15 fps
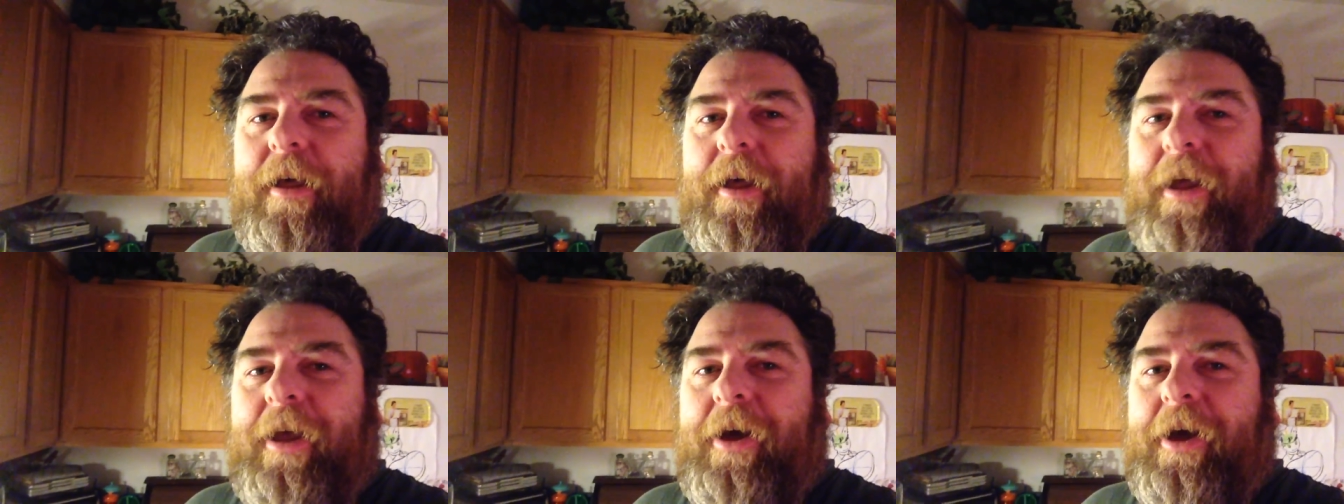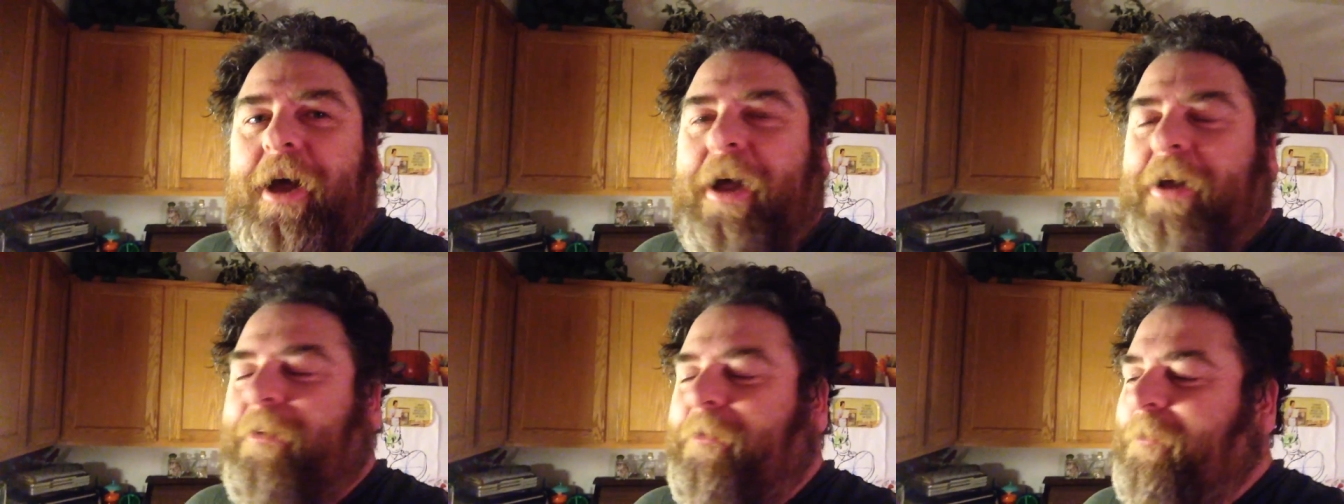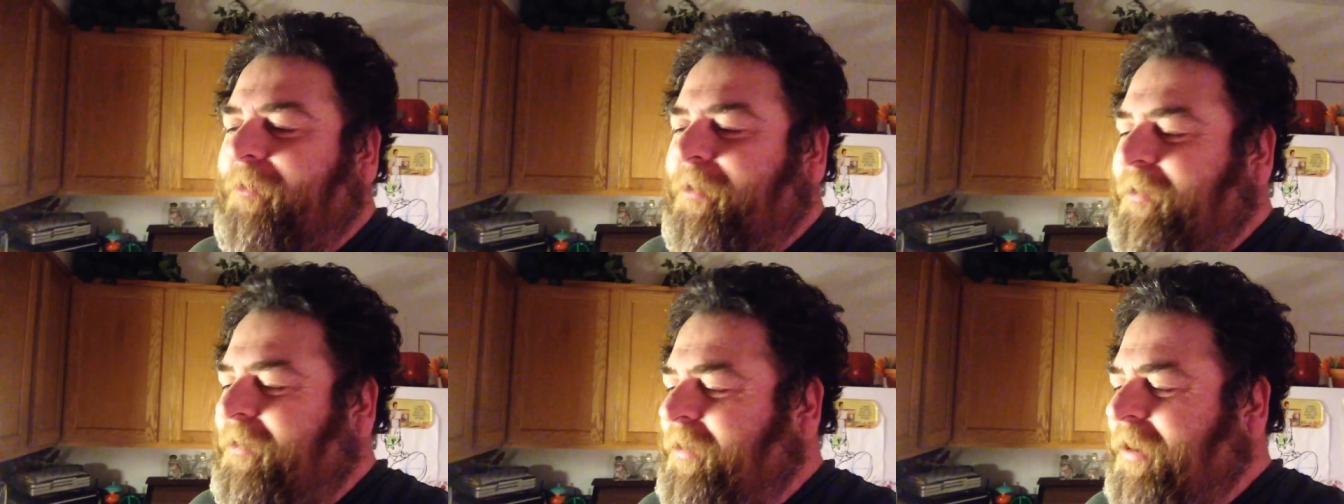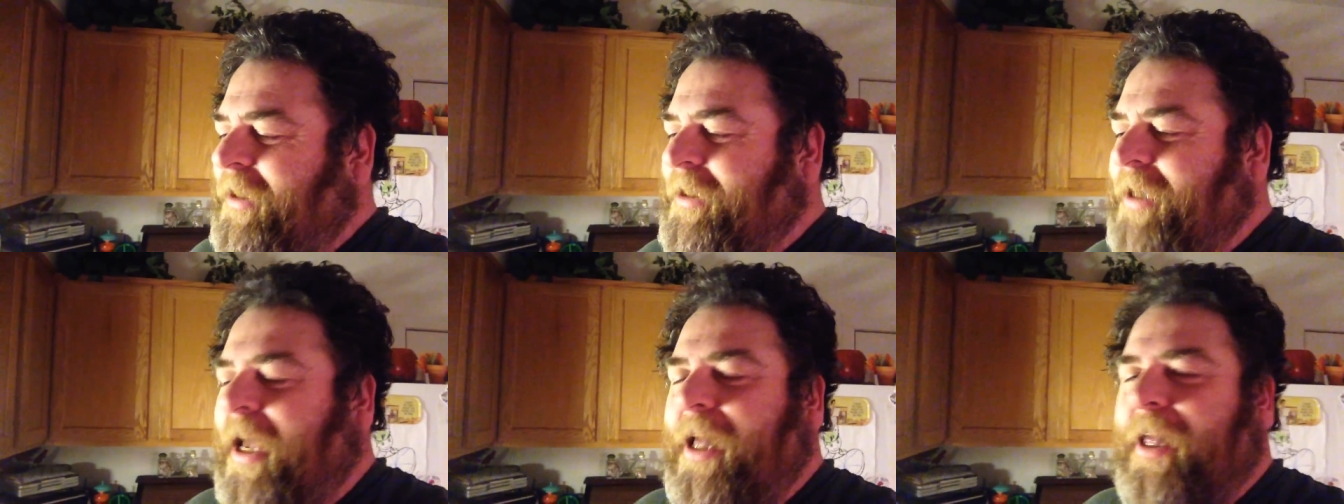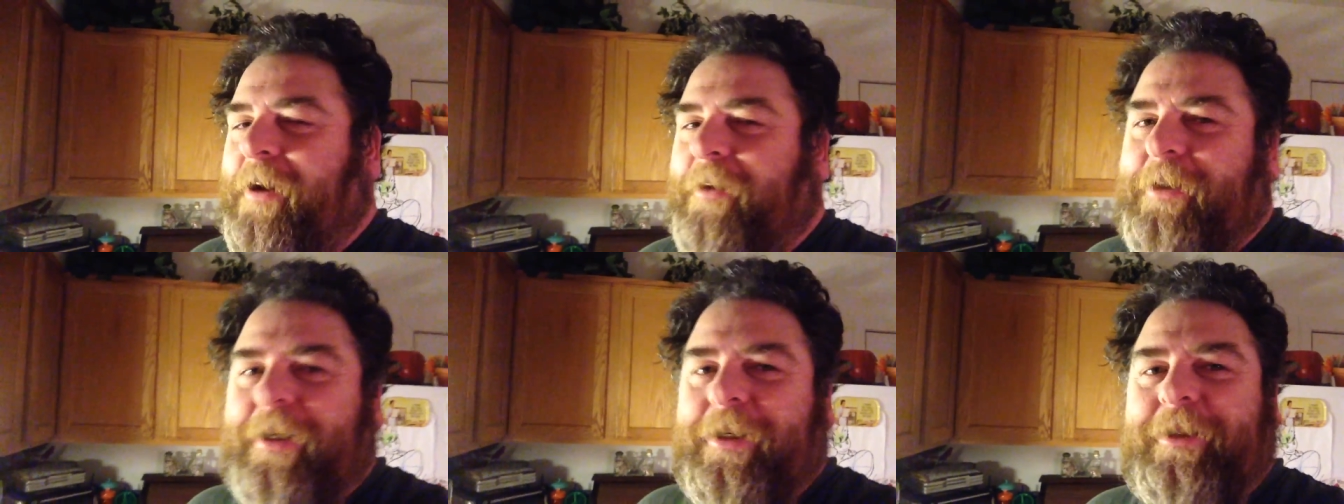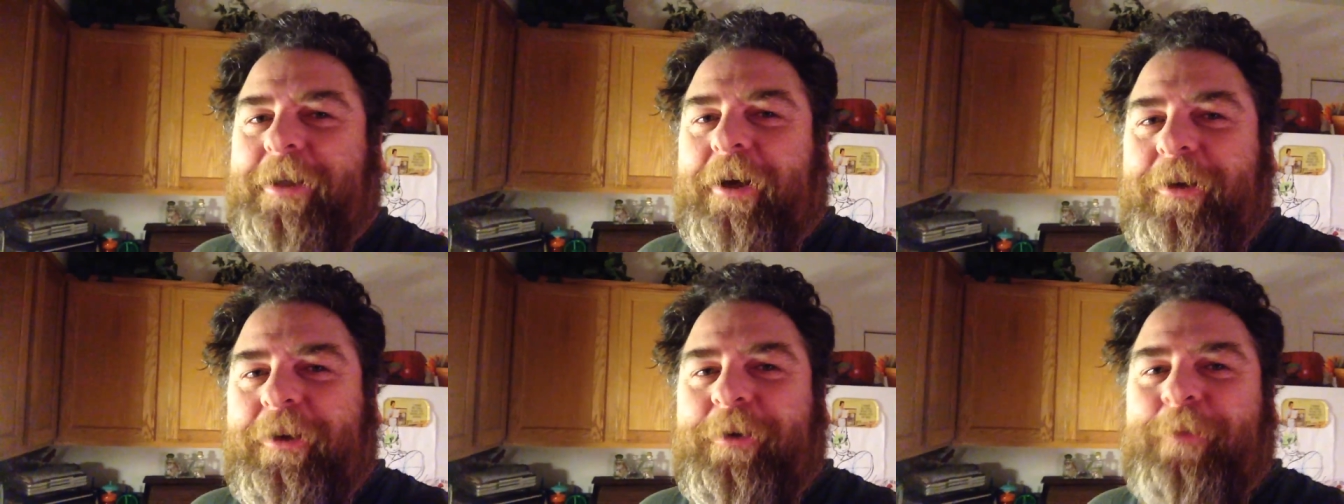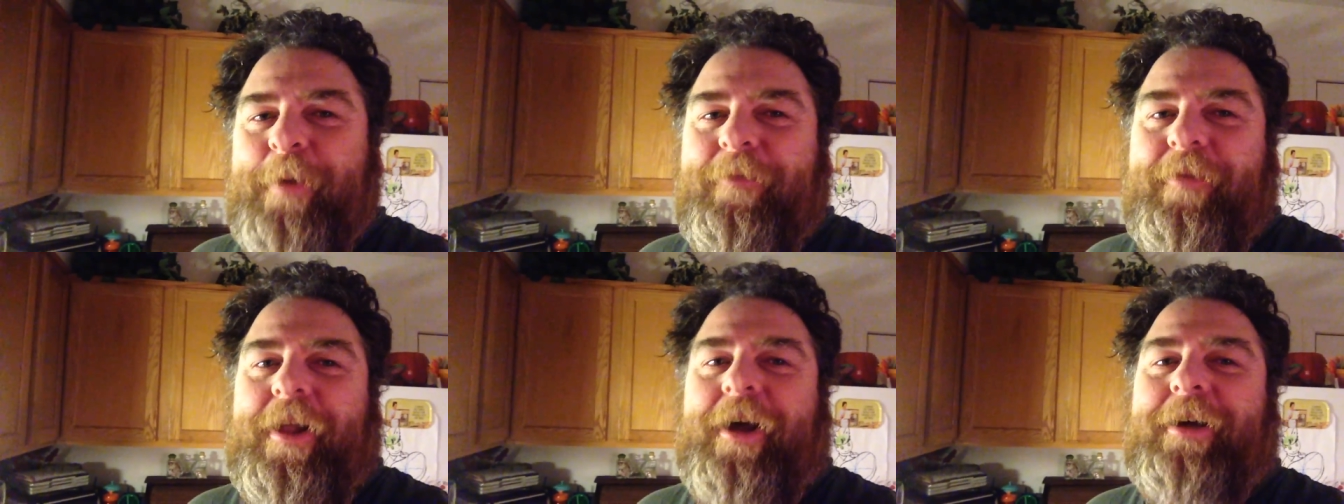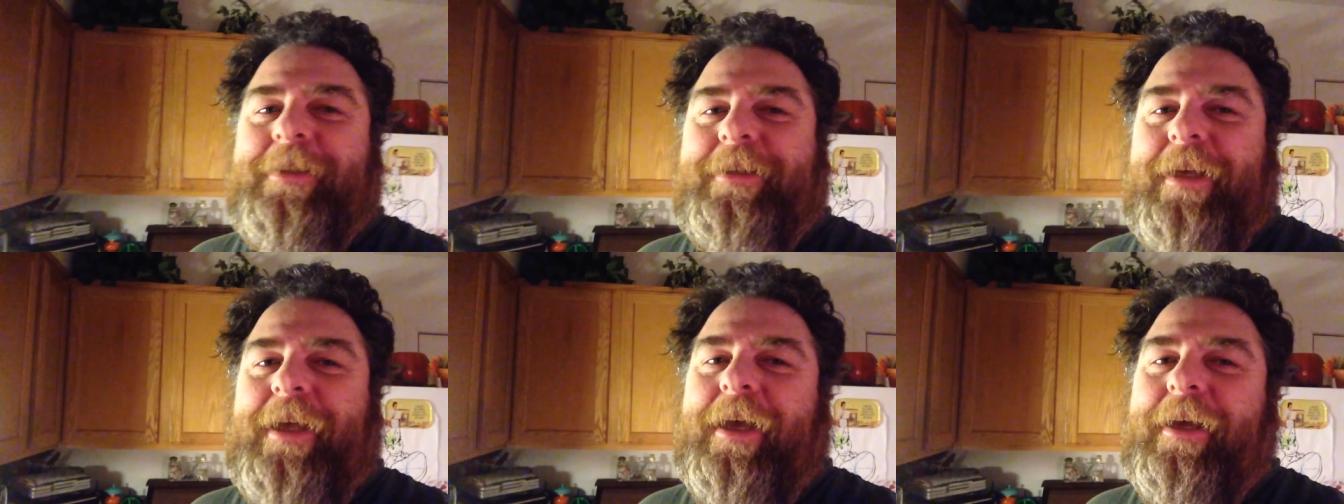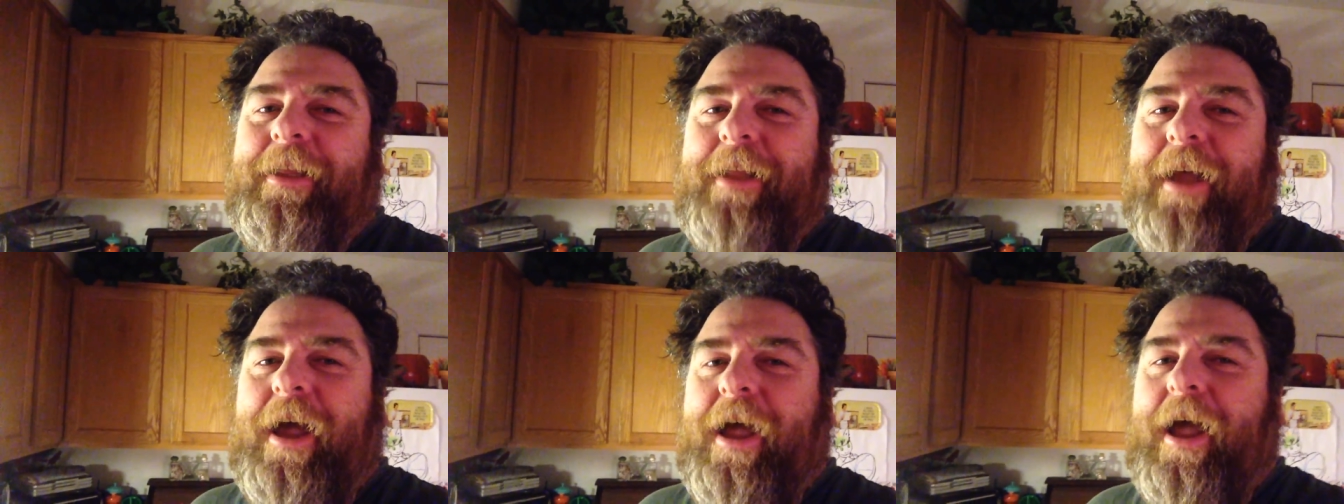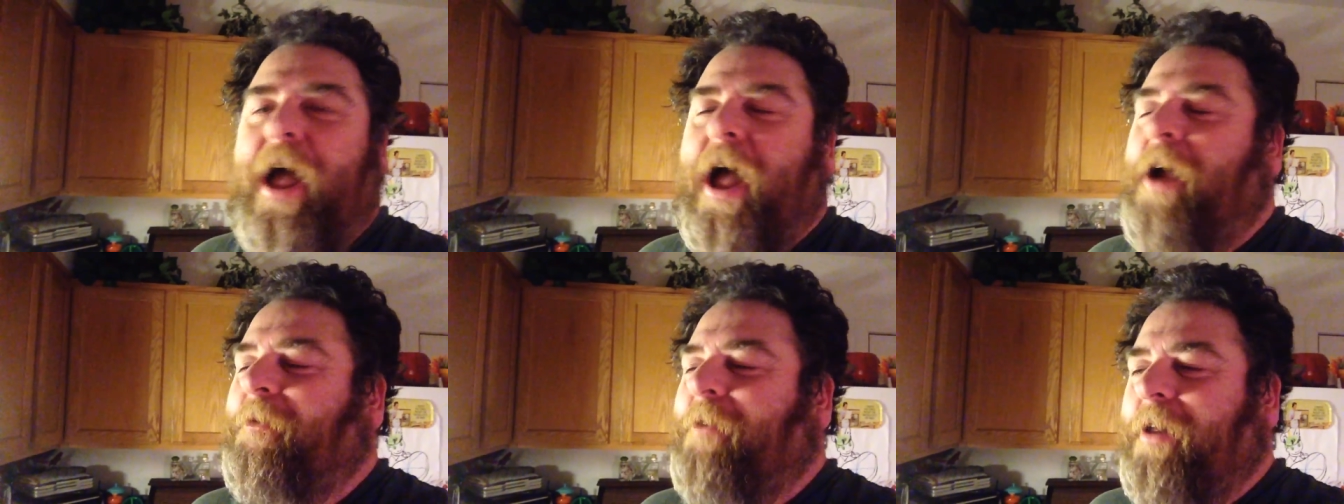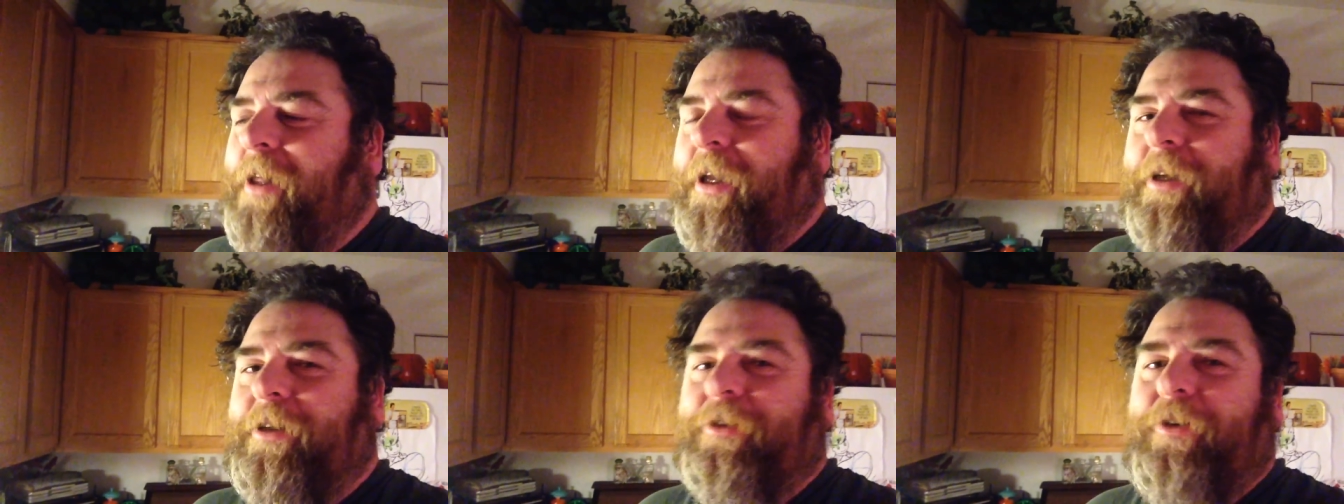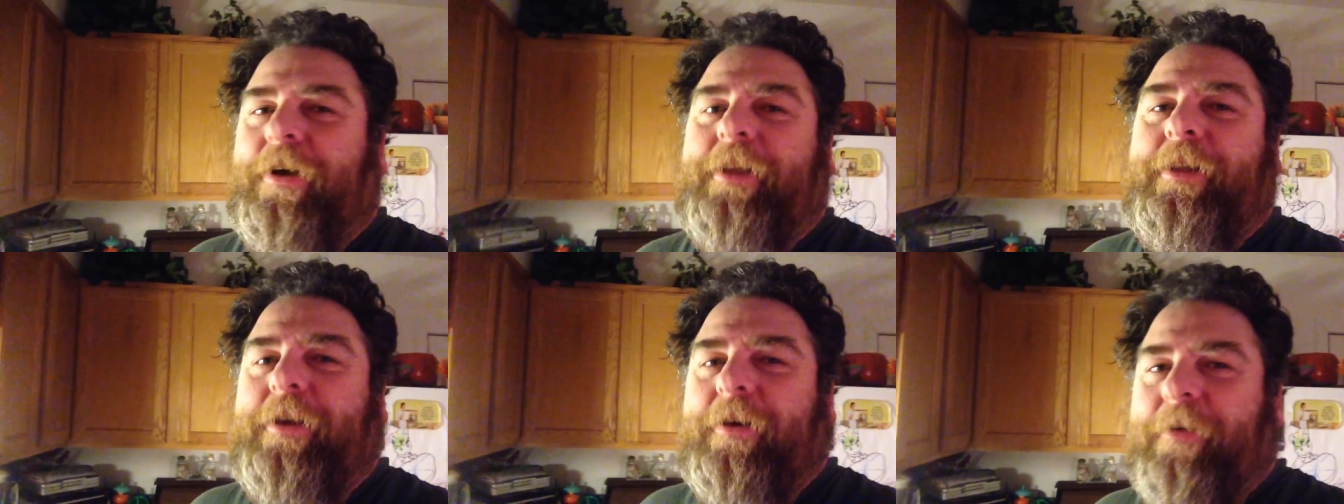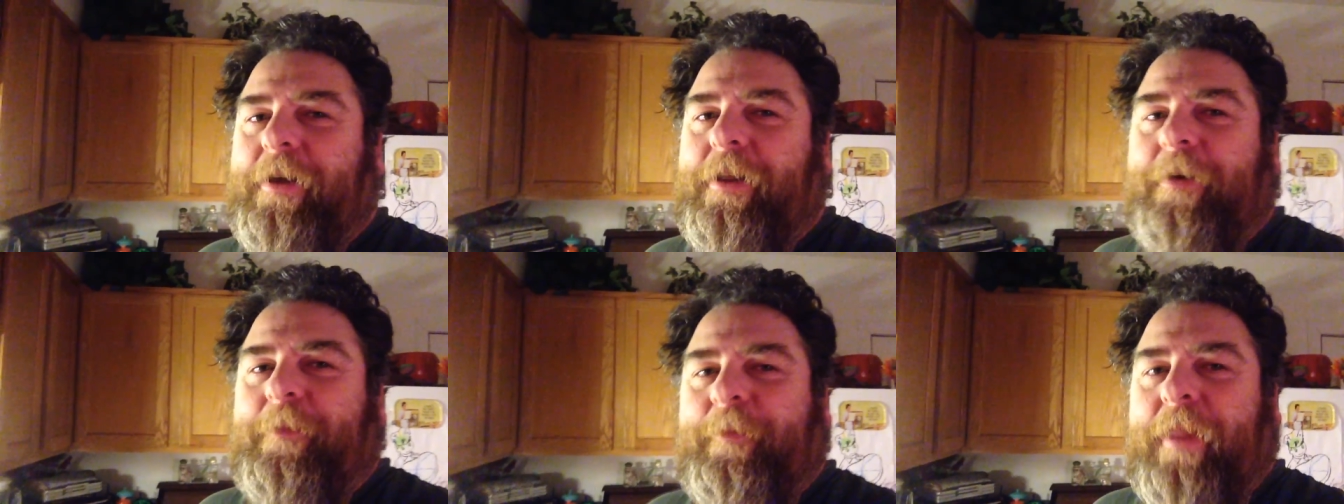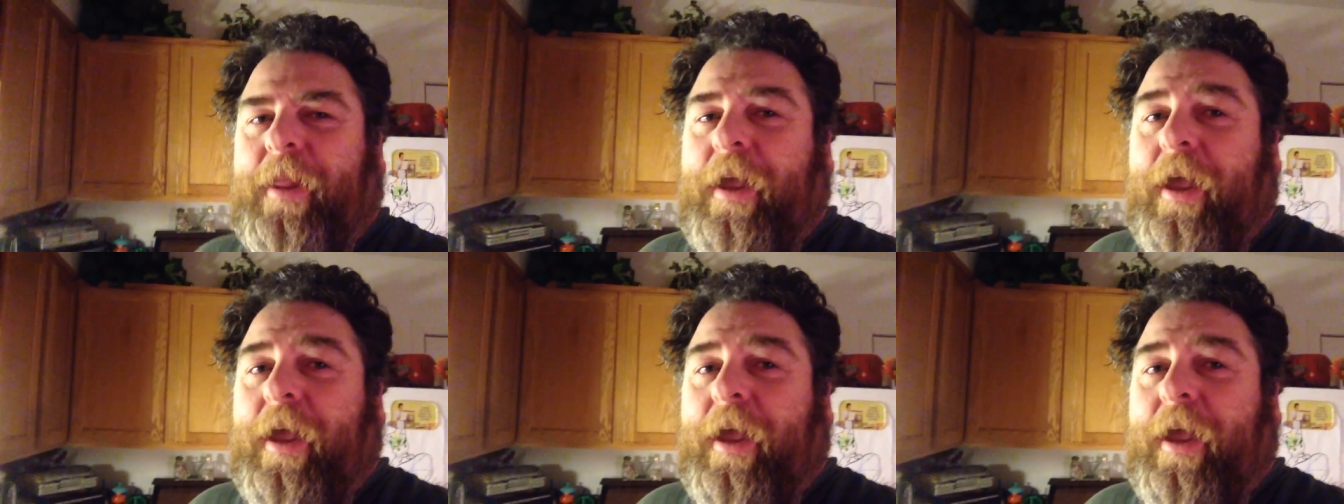And I decided I was going to start doing my vlogs again. I really enjoyed doing them.